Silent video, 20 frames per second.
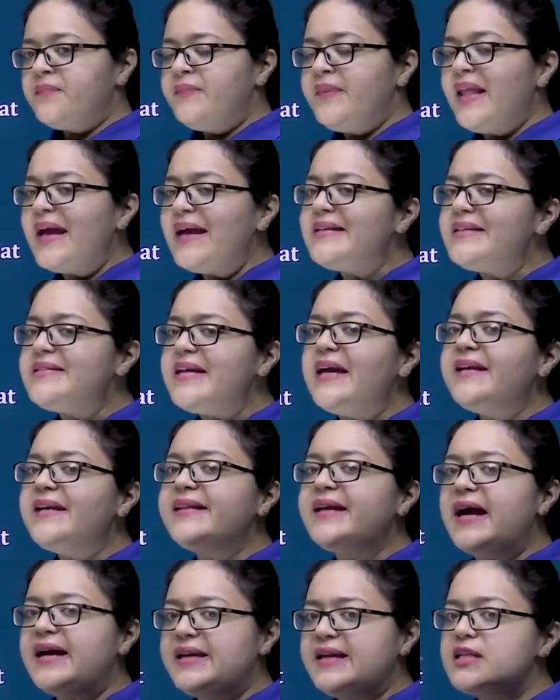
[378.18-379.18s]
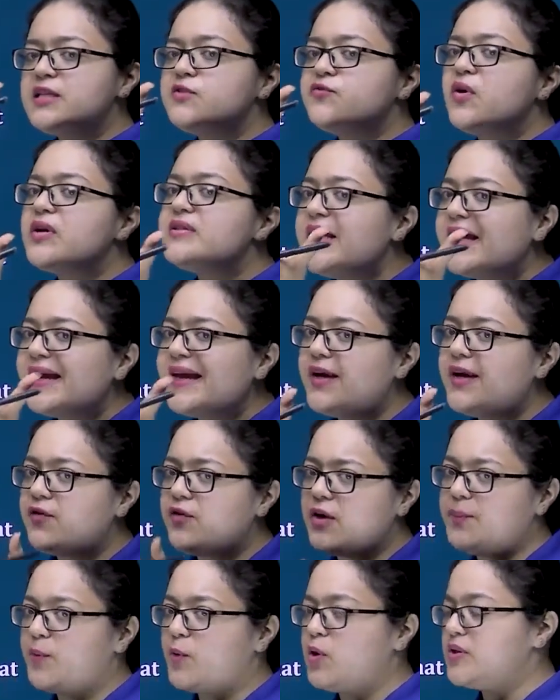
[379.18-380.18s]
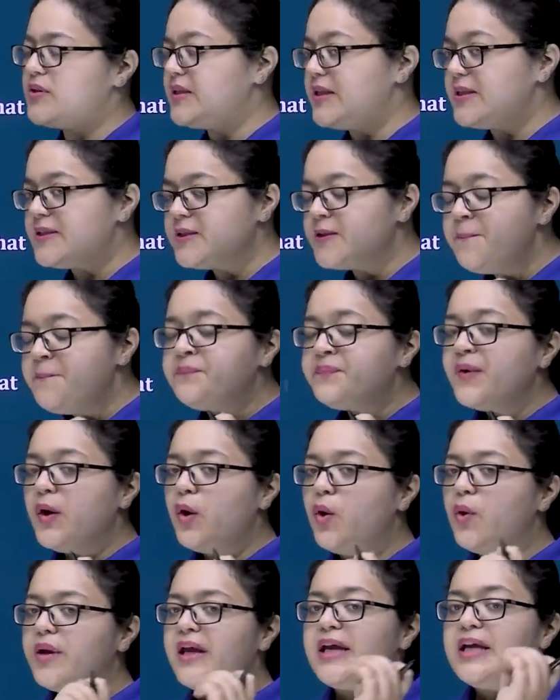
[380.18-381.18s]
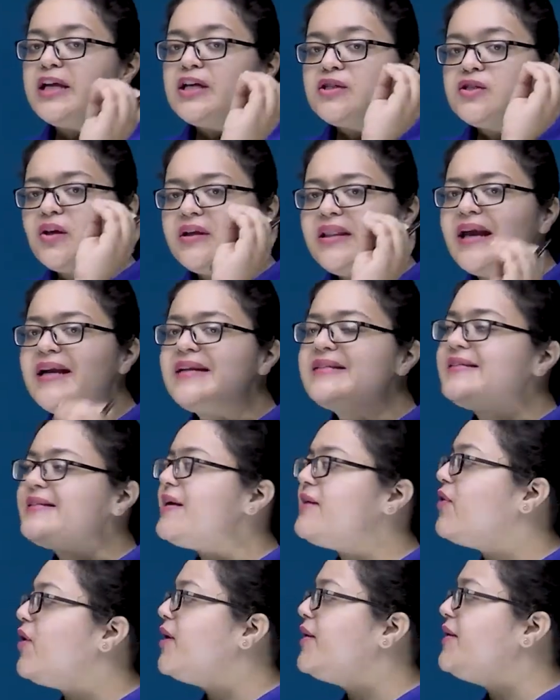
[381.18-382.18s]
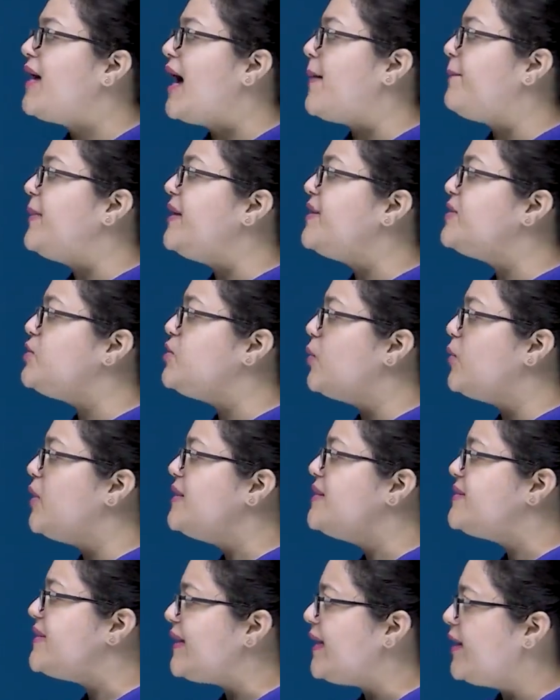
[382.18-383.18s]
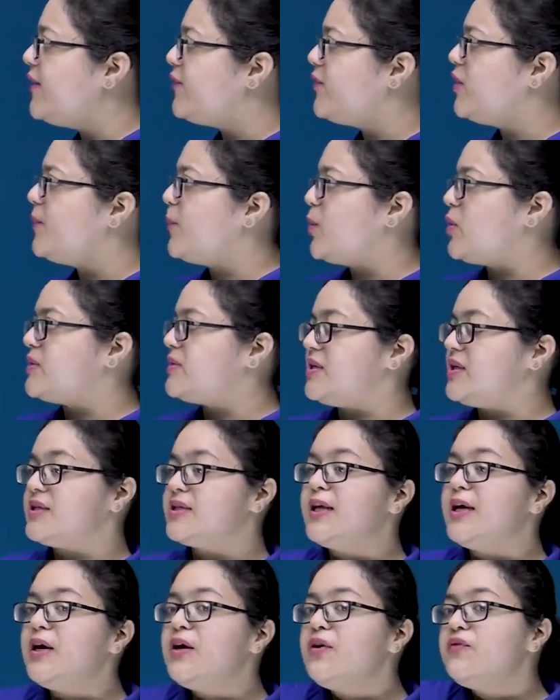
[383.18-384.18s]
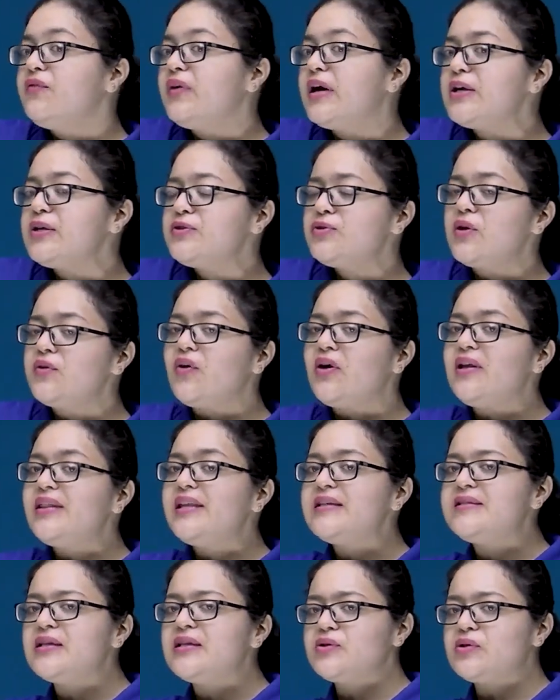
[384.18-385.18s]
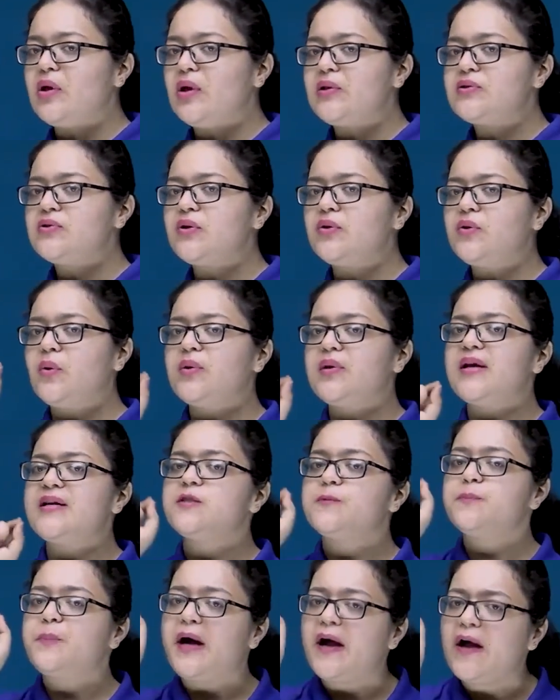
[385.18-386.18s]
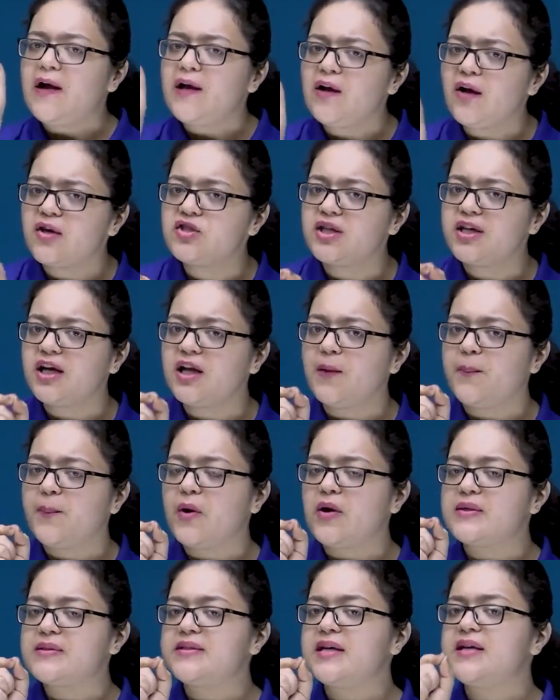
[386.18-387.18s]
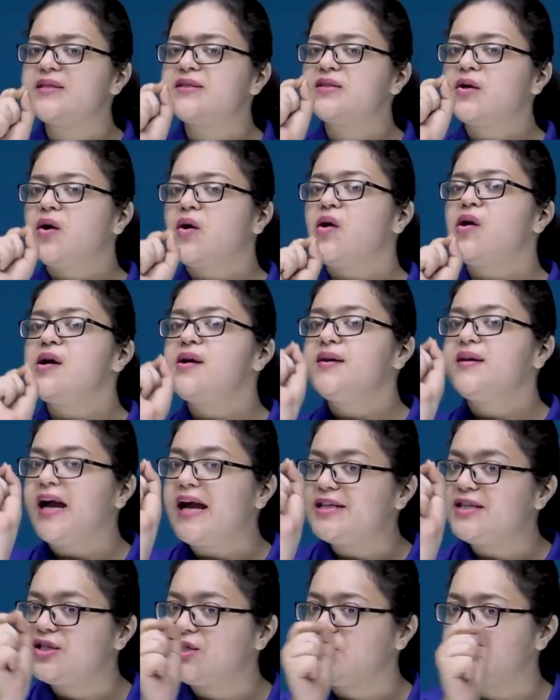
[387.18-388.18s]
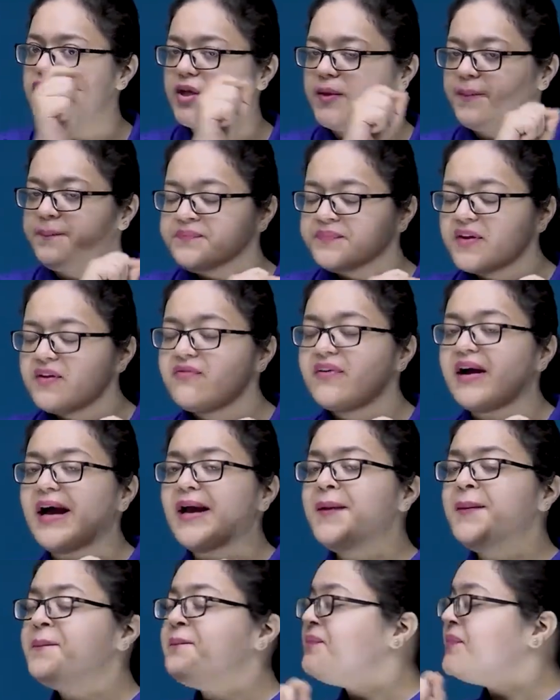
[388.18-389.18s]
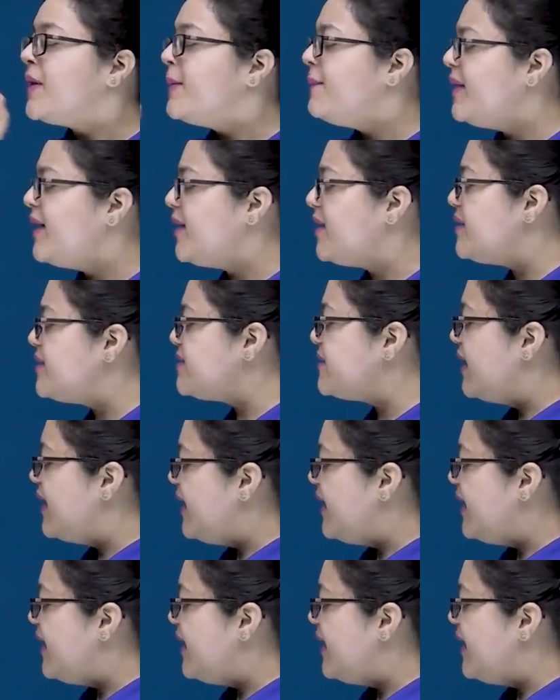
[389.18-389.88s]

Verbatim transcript: next tank, that is for secondary process. Okay, so let's see what happens during secondary process. First of all, this is also known as biological process or digestion. Why? Because